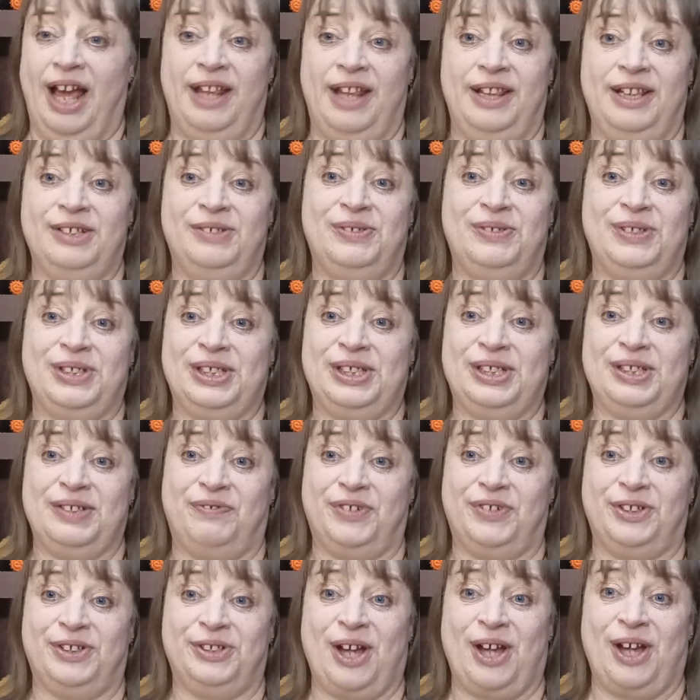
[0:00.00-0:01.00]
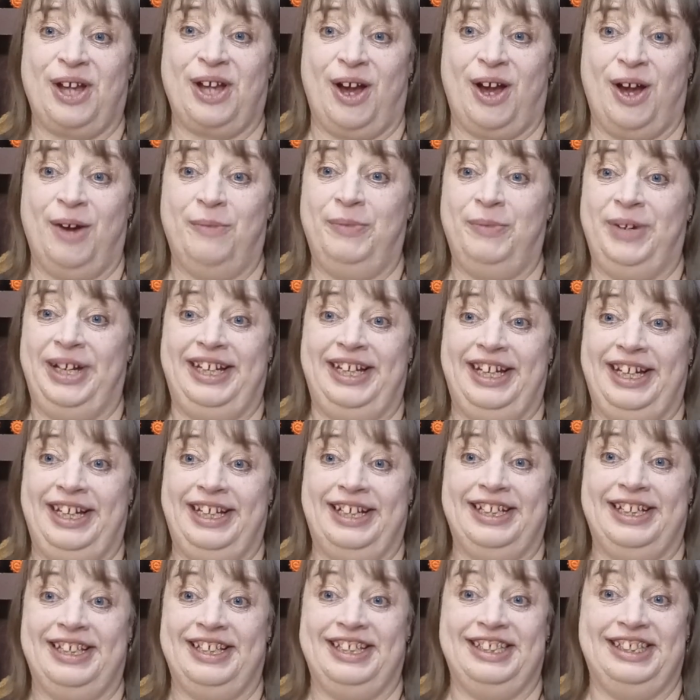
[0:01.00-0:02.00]
And this was the first time we
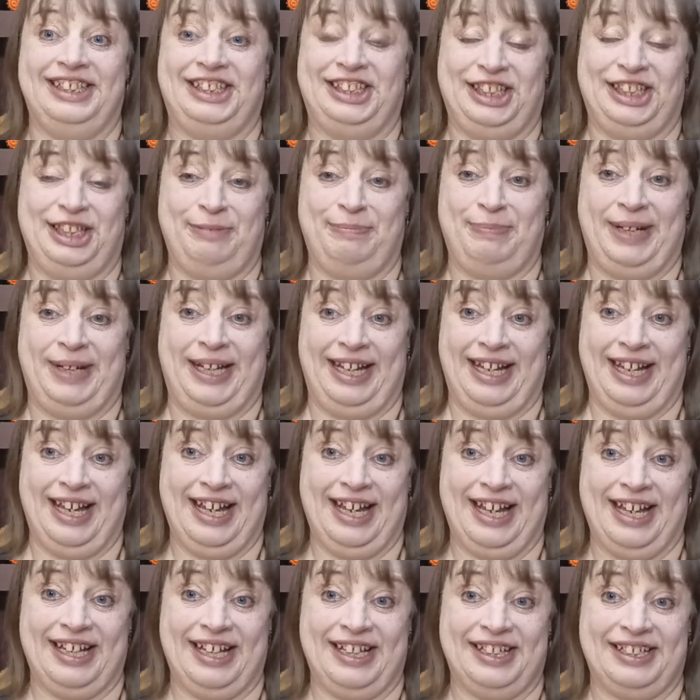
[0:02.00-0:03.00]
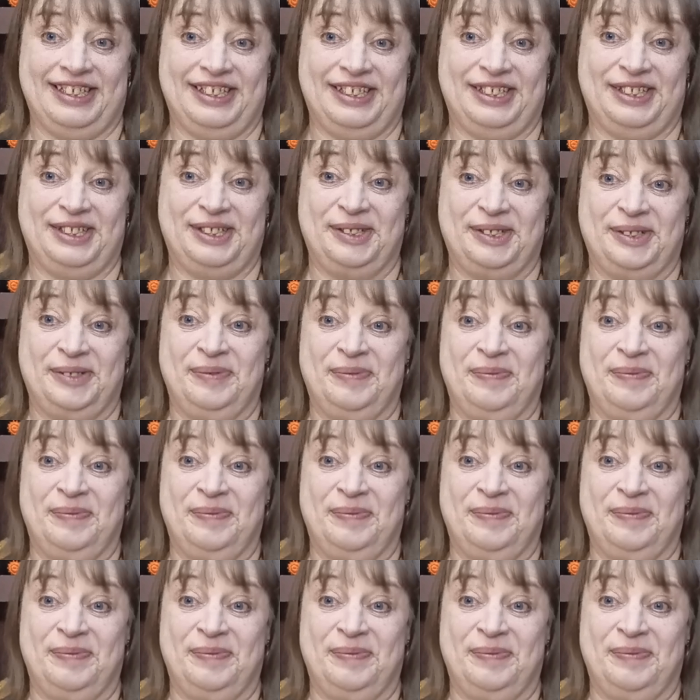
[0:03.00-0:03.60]
needed the GPS.